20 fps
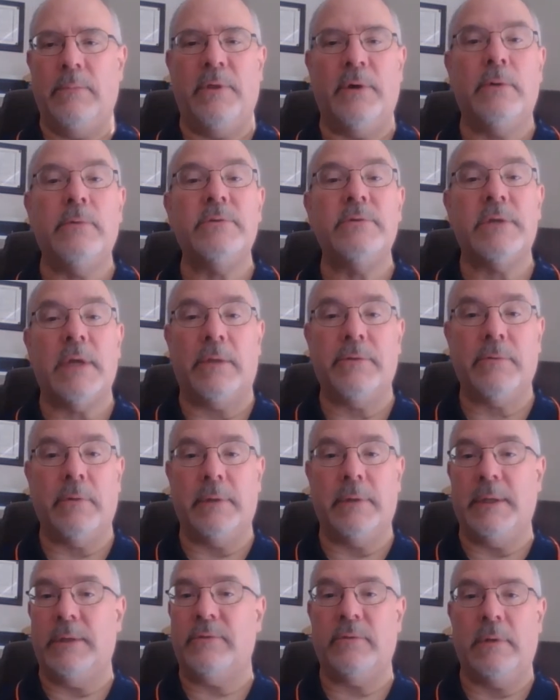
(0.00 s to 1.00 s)
Those got
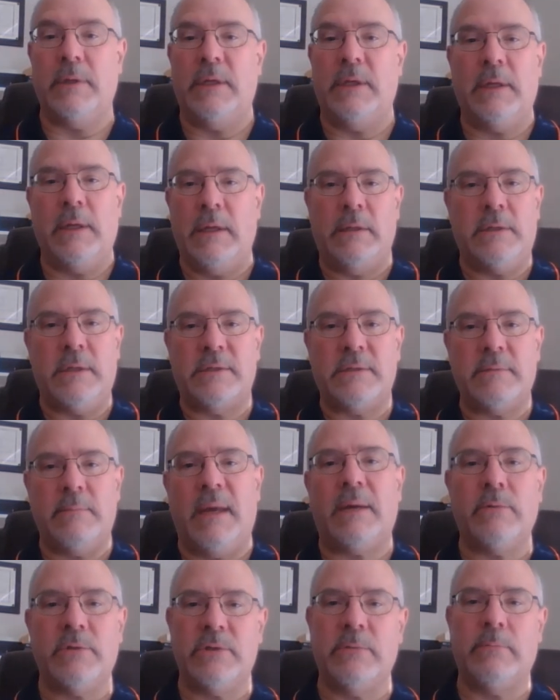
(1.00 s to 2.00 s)
thrown out. So it doesn't
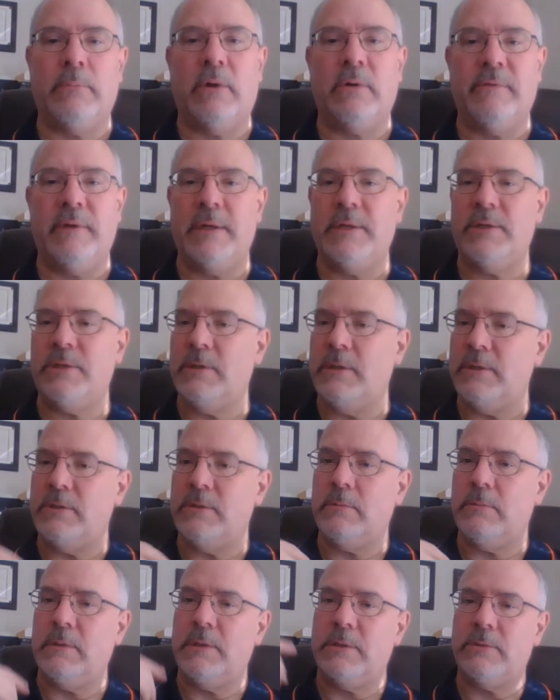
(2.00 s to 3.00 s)
matter what your motivation is.
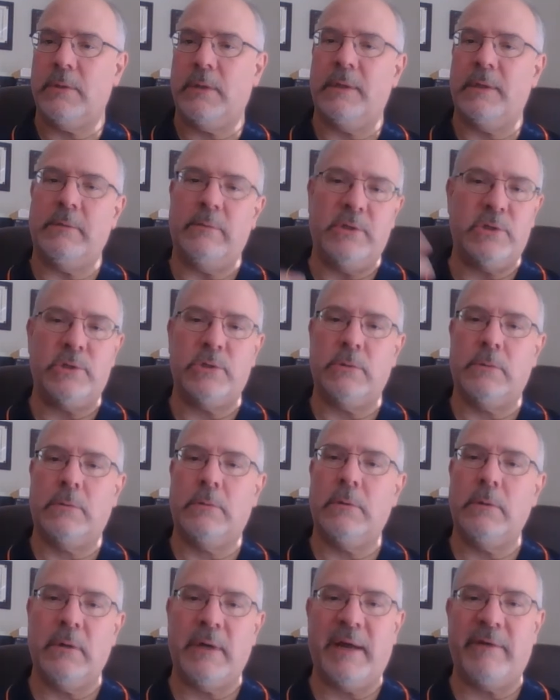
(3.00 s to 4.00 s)
You want to try to
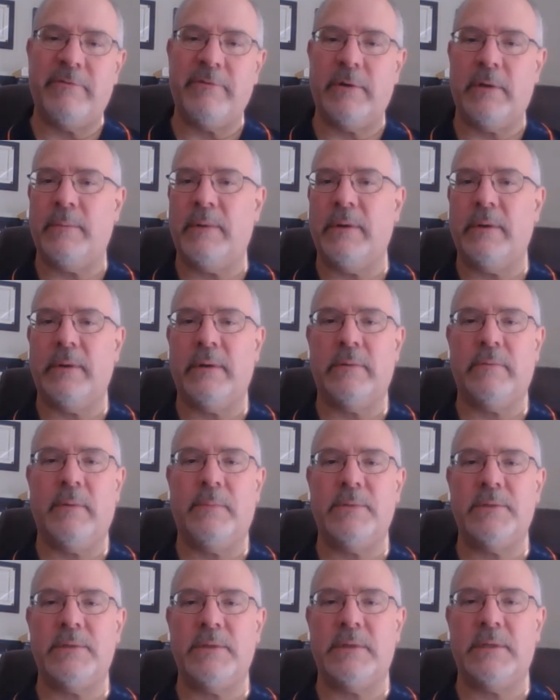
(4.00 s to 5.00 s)
ensure African American
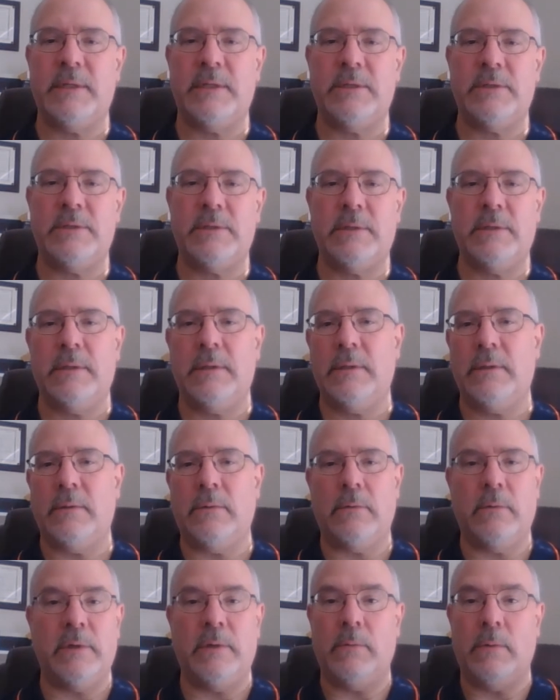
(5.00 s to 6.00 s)
representation,
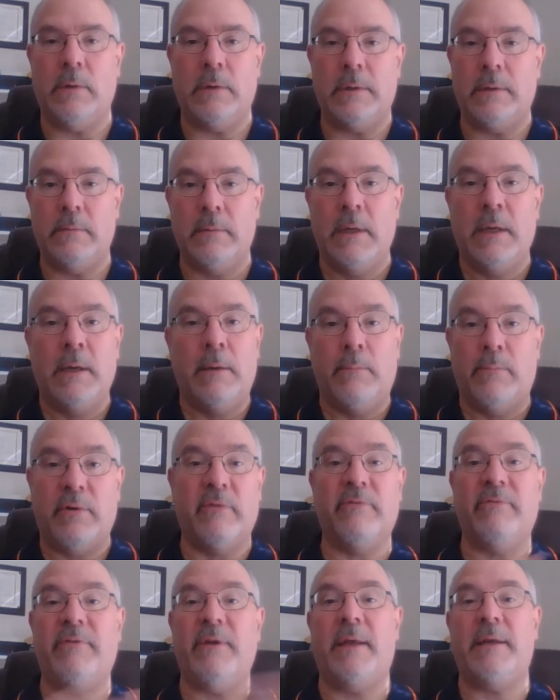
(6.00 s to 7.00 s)
or you want to
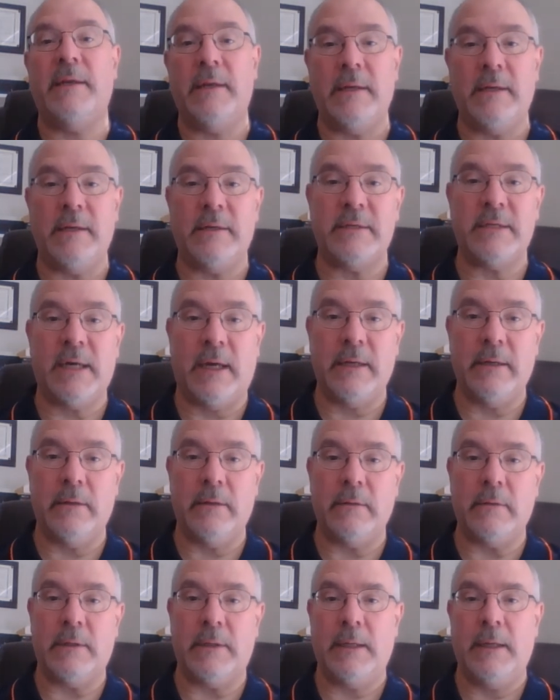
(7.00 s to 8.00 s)
prevent it
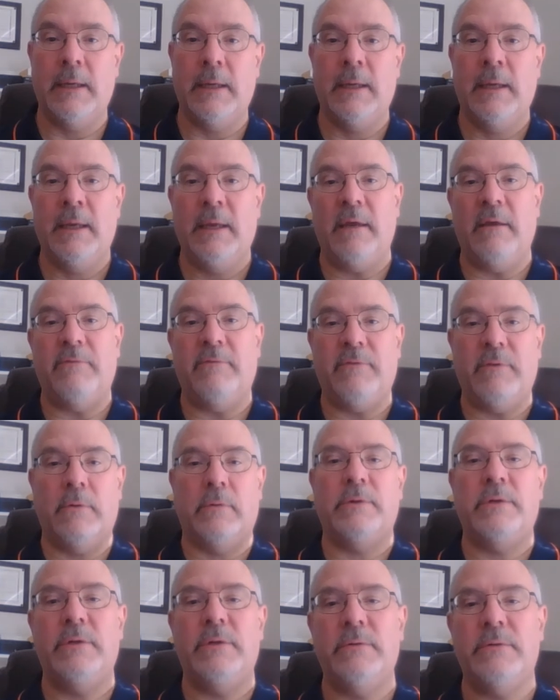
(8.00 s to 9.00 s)
entirely. If
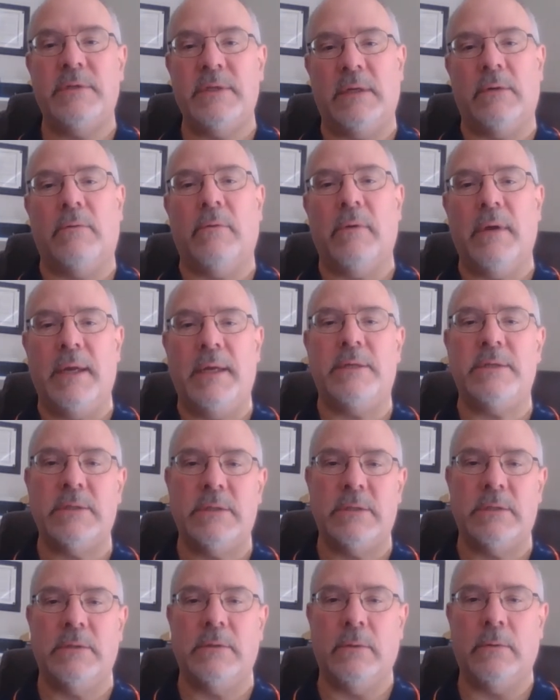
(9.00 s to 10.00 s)
you're using
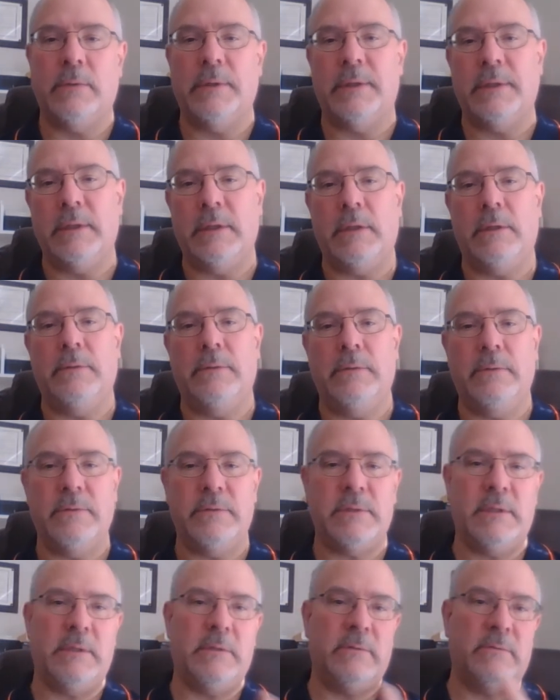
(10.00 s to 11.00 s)
race, you're going to lose.
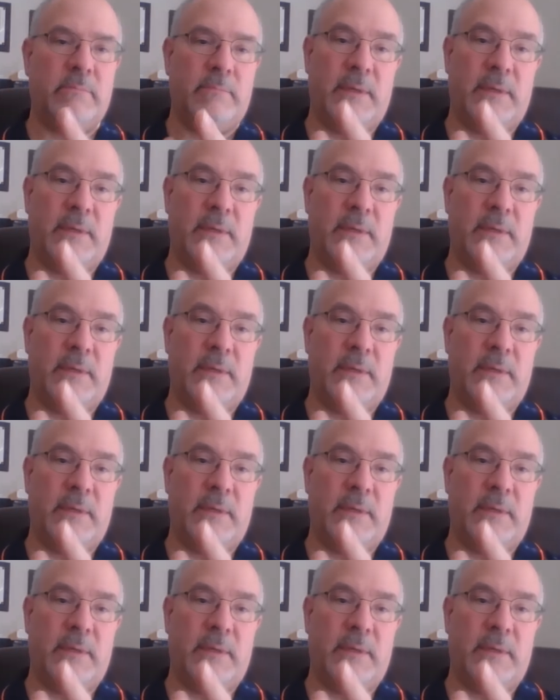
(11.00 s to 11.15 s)
And